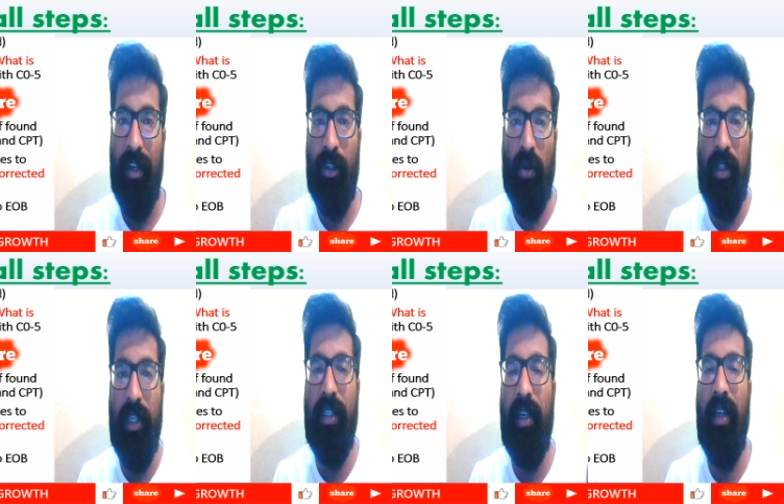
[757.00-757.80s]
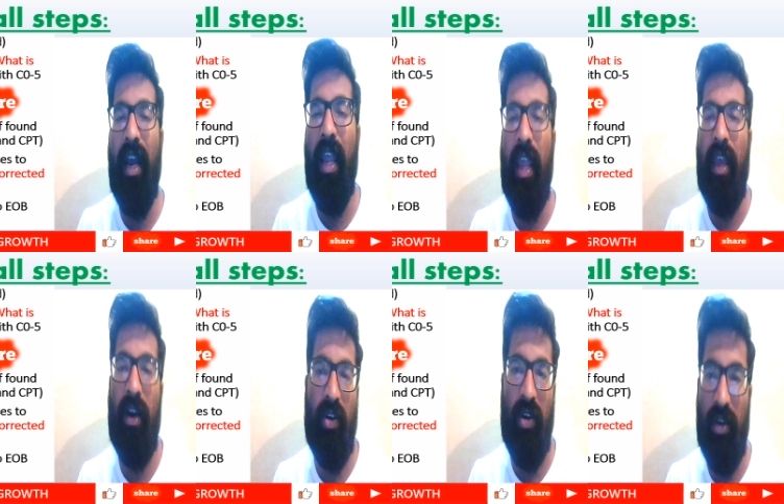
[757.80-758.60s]
So these are the
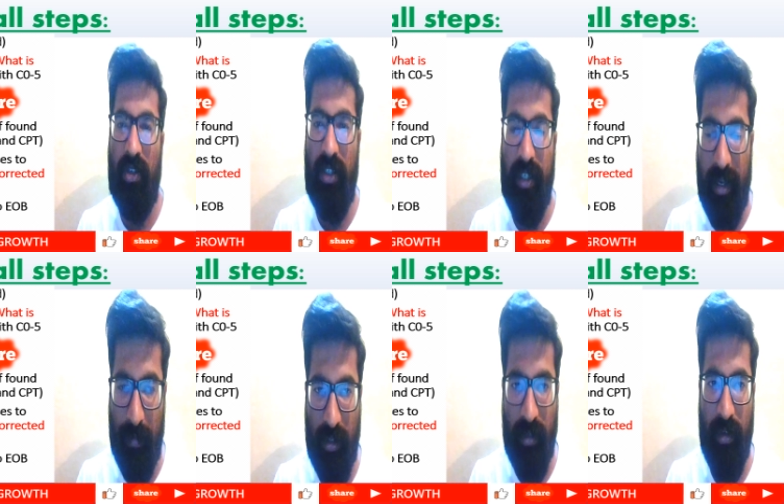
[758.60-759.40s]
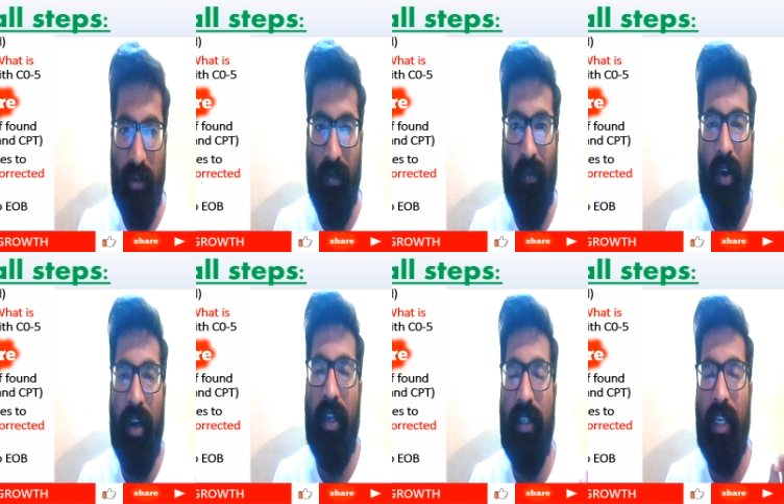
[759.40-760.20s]
AR caller steps for
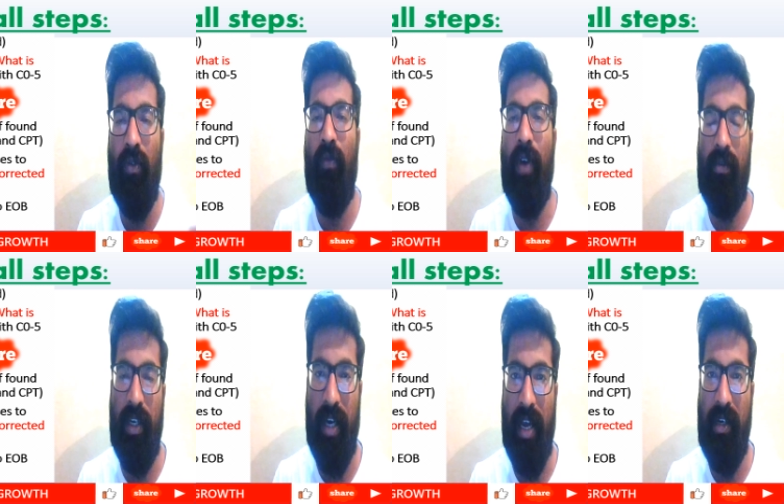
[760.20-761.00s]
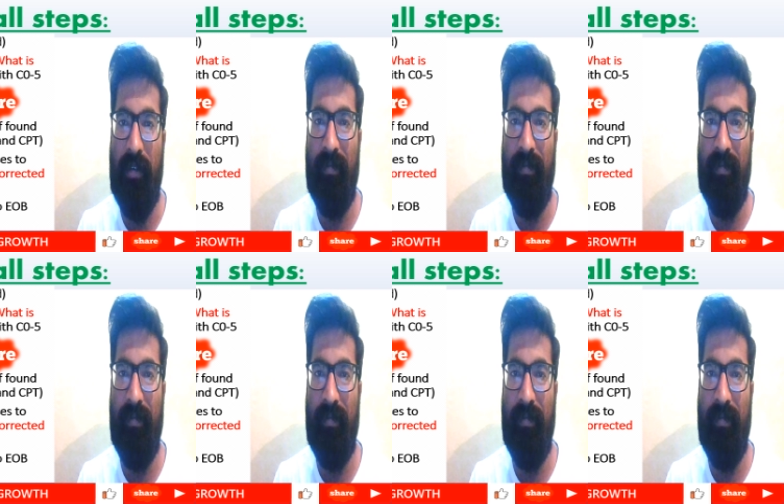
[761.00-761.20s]
a CO5 denial.